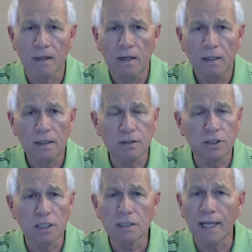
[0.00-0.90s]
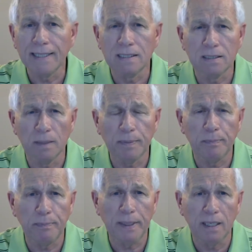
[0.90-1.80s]
It's just like zip
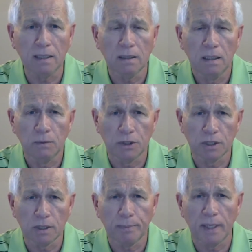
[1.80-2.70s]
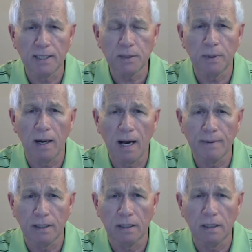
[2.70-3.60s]
pink, which is a price
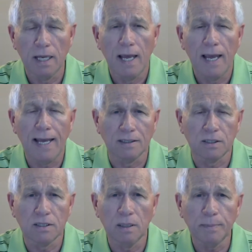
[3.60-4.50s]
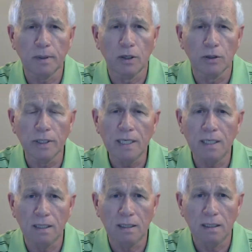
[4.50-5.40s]
barometer, and zip
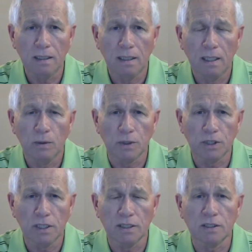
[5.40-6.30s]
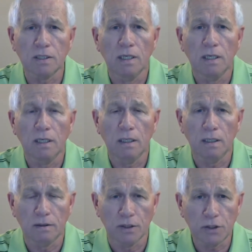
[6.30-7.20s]
green, which is
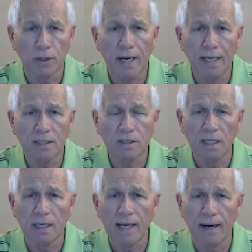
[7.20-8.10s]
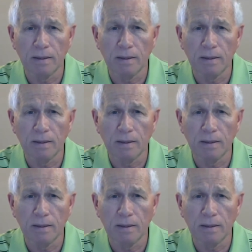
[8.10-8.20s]
the trades in and out of the